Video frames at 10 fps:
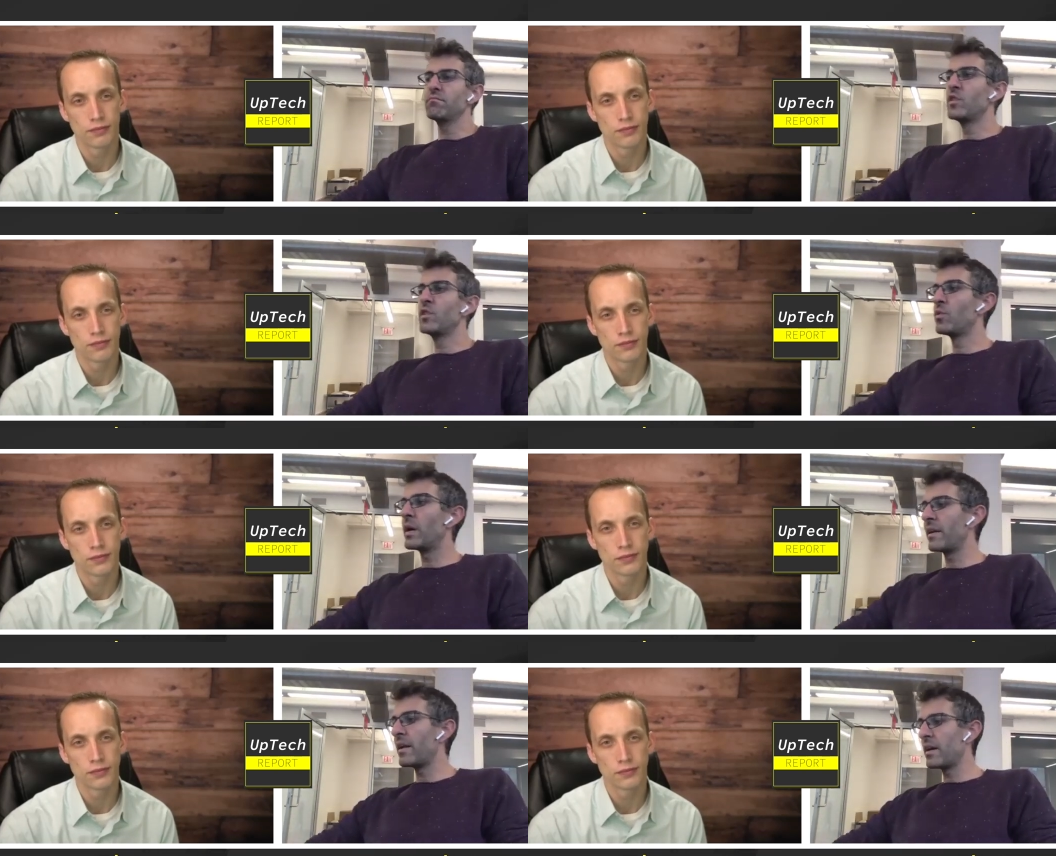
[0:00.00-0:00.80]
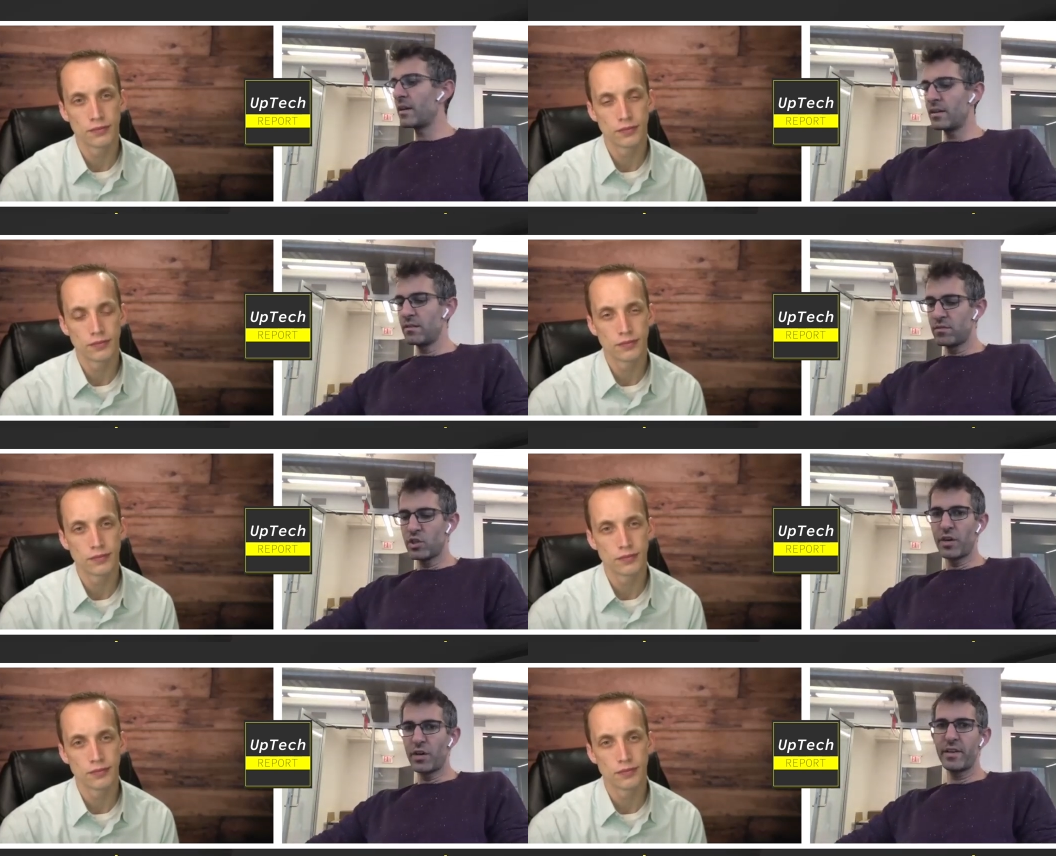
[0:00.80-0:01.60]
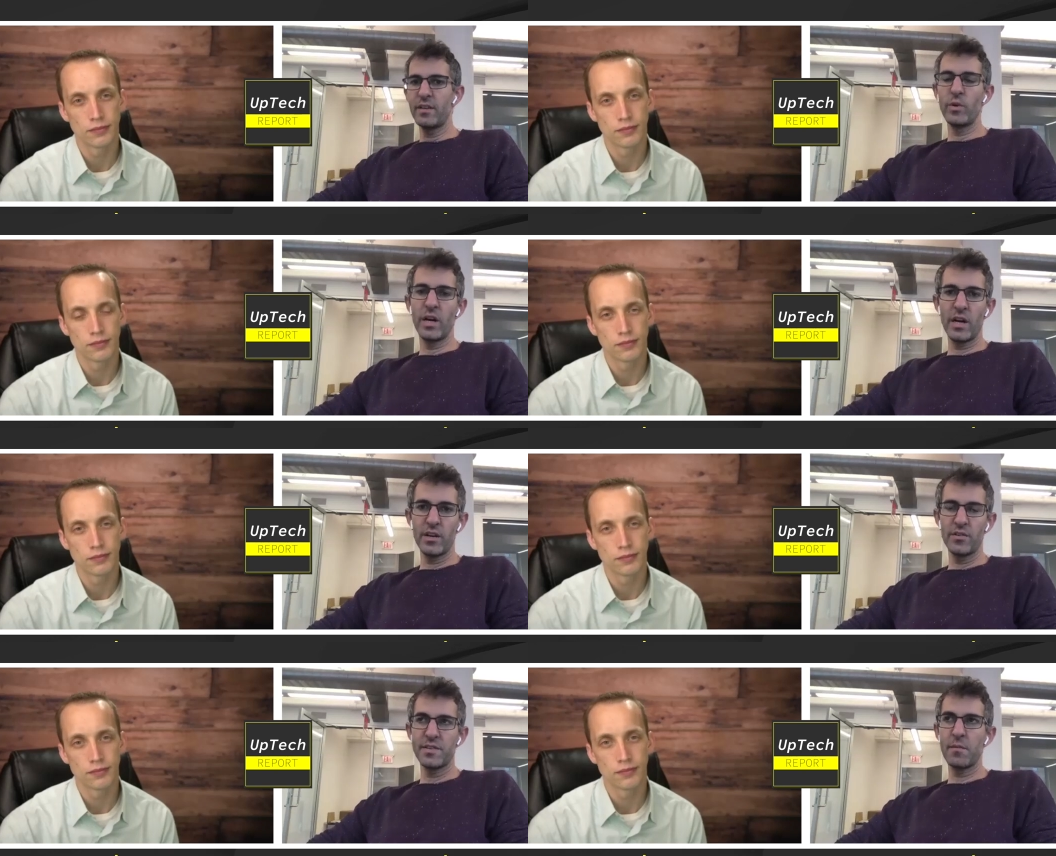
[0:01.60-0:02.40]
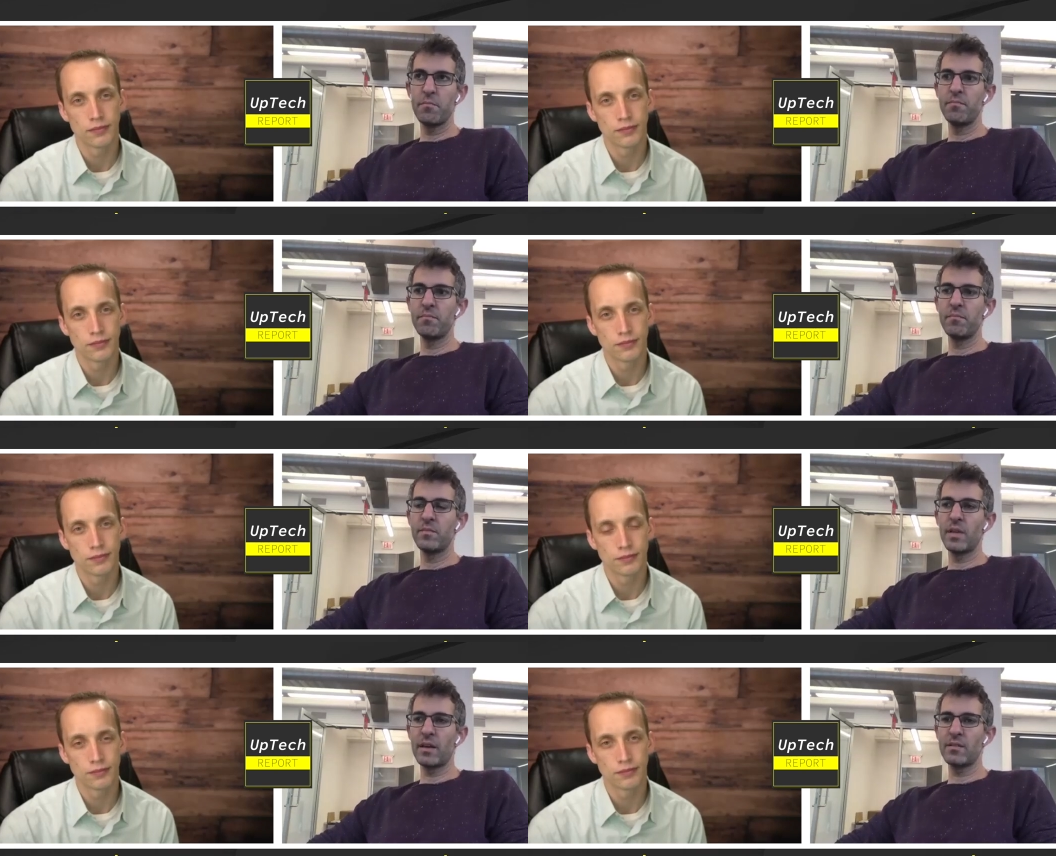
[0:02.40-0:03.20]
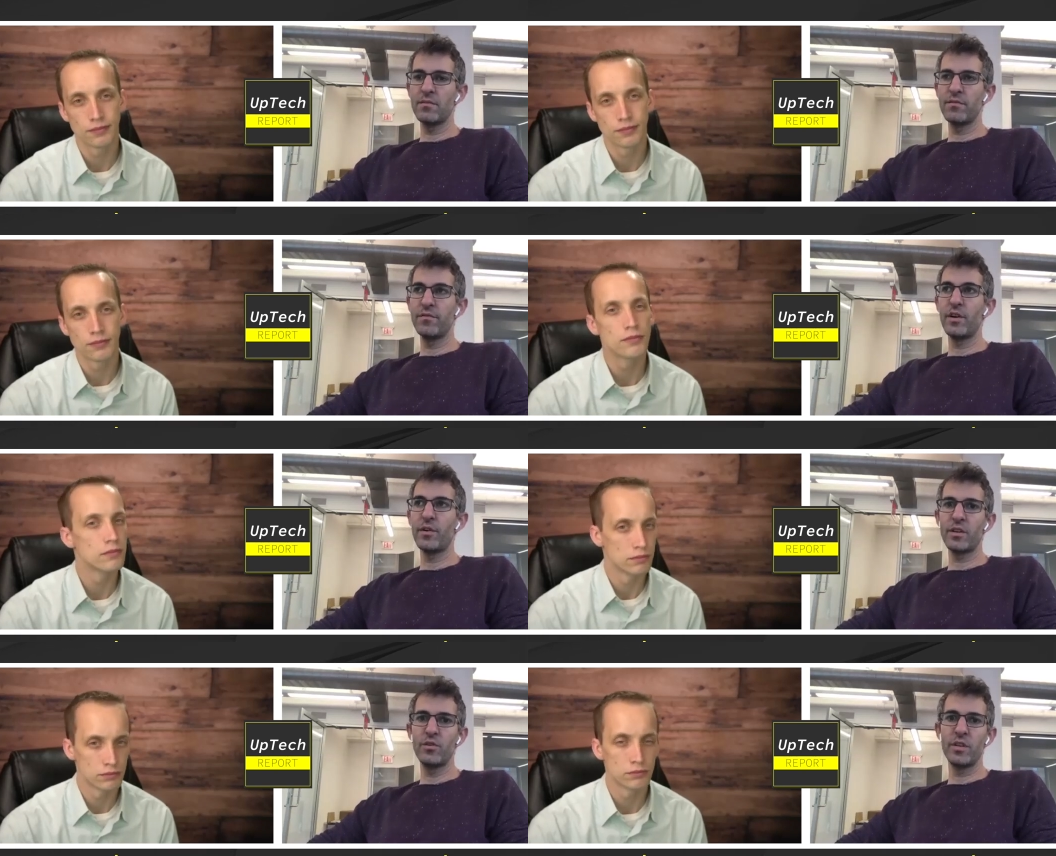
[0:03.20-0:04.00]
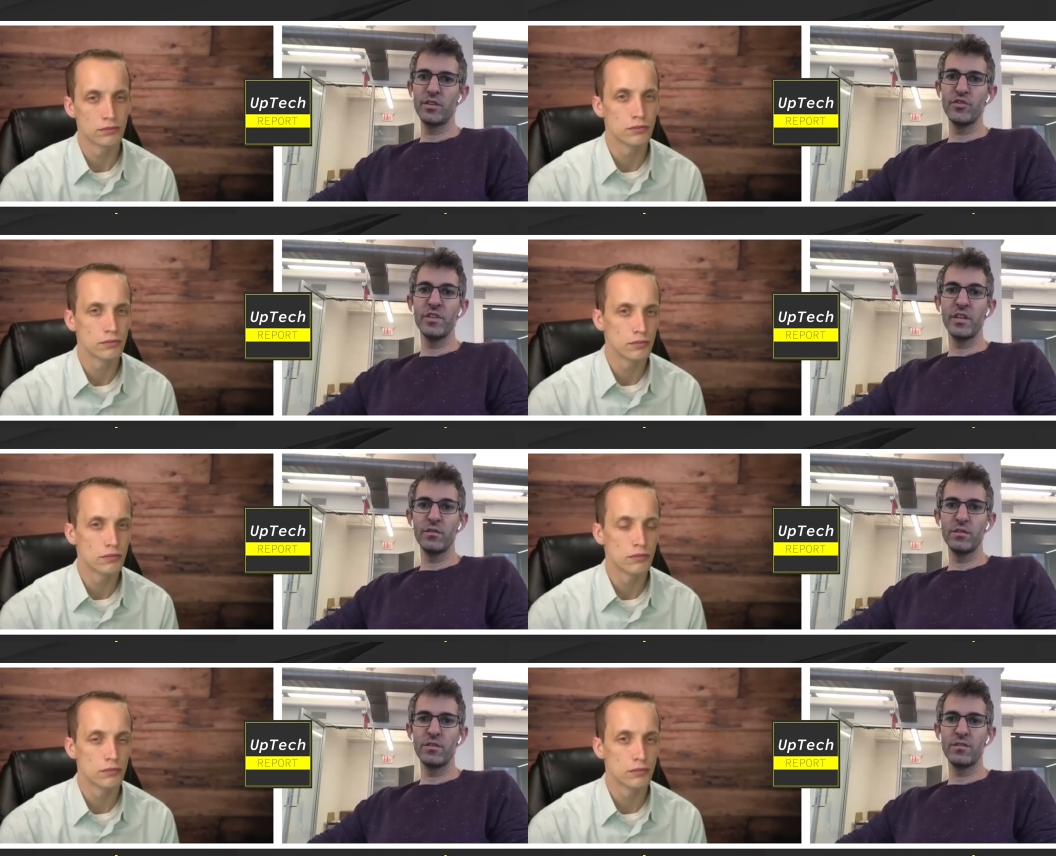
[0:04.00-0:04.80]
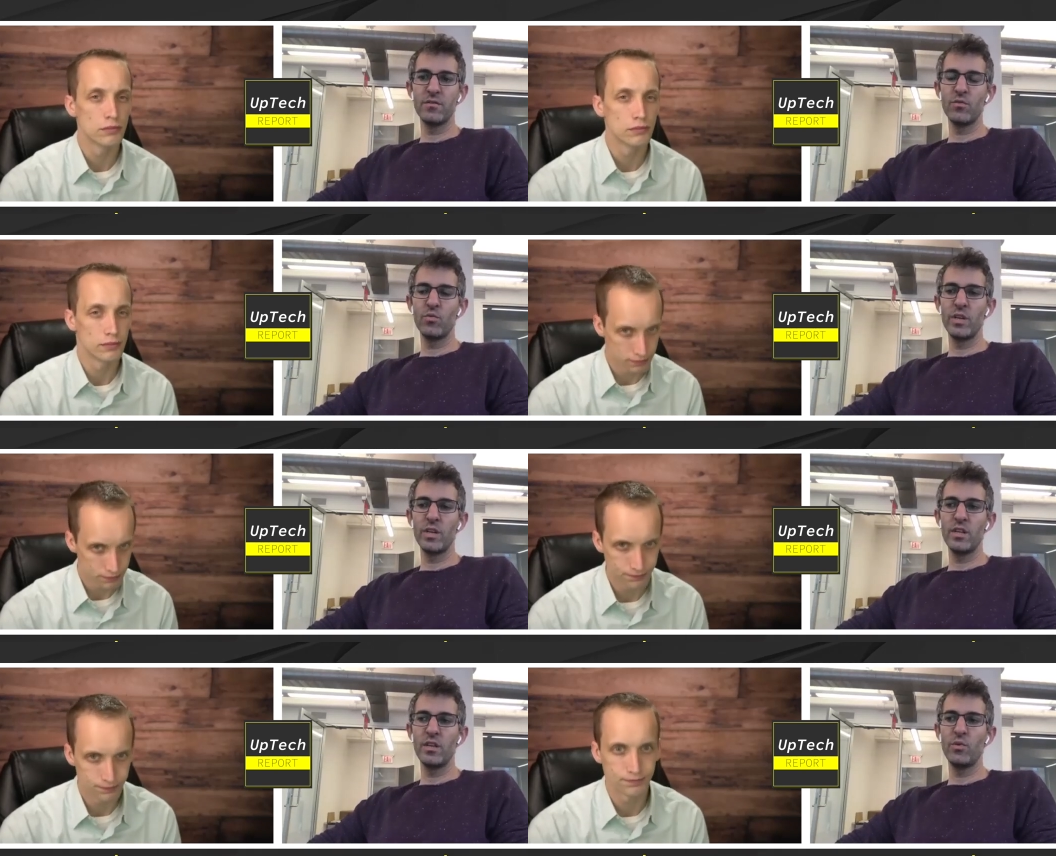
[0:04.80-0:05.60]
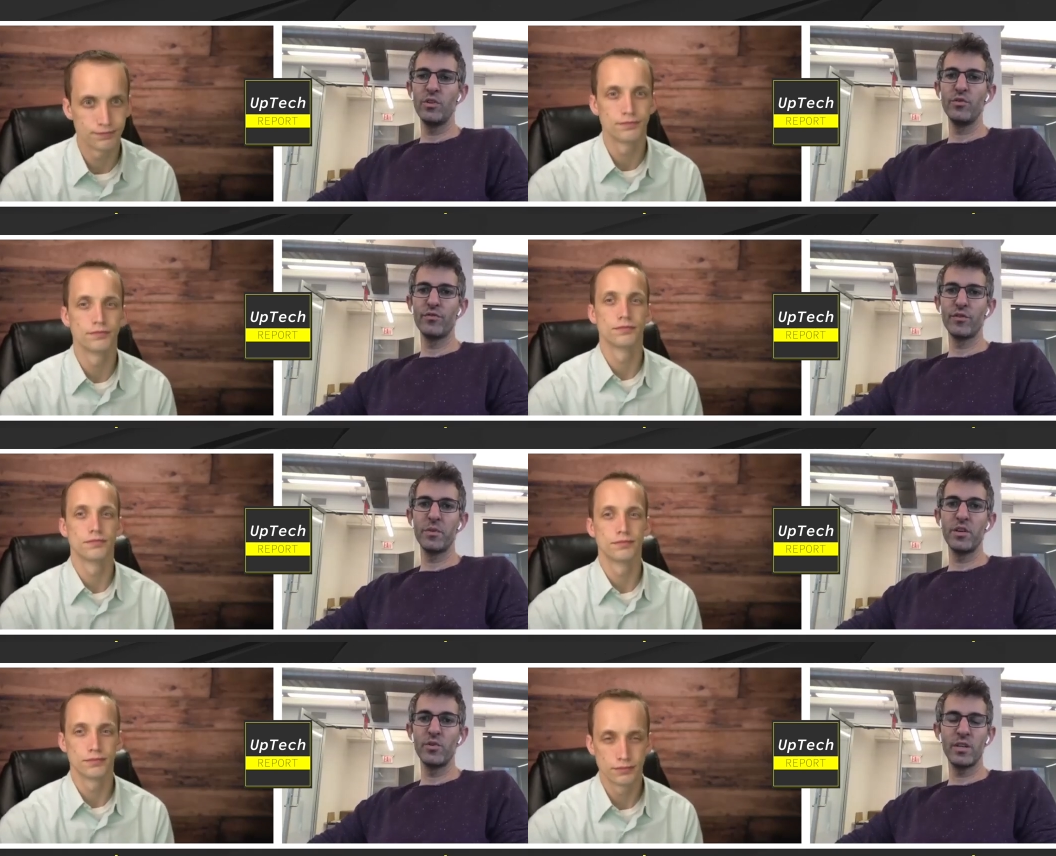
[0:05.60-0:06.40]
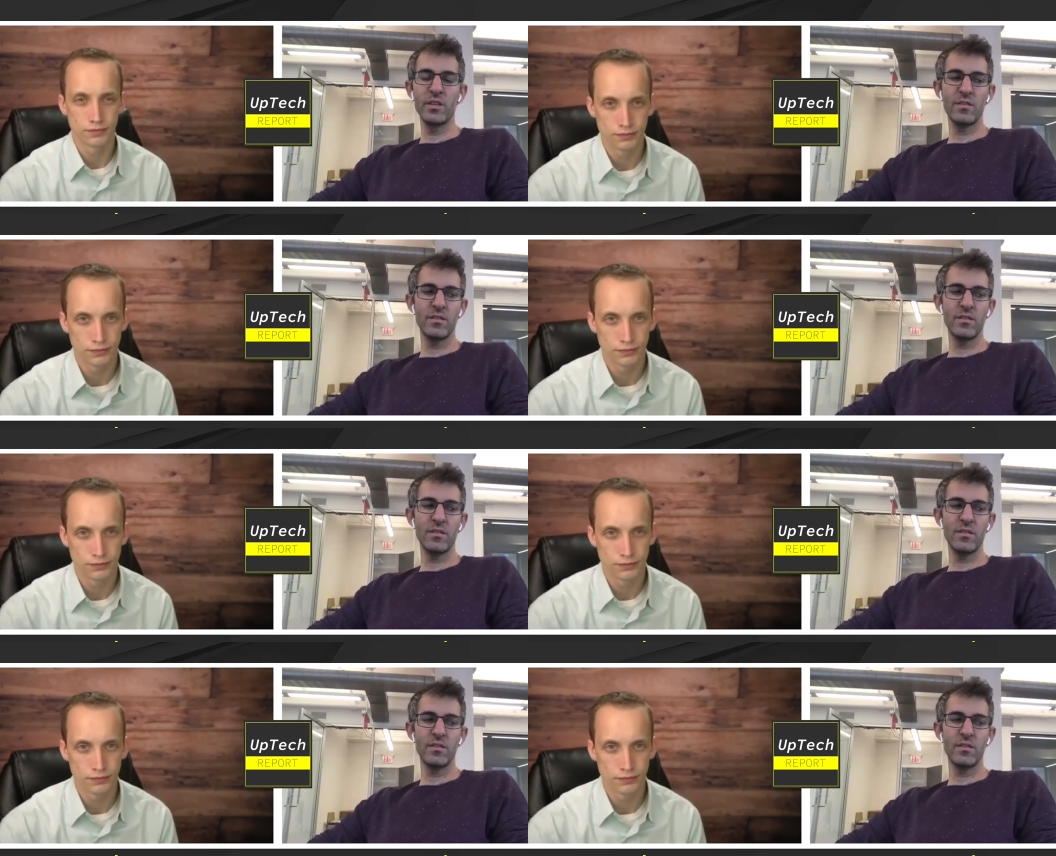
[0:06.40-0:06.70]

Speaker 1: you know Ran and I started. We hired some like very good engineers we we knew from the unit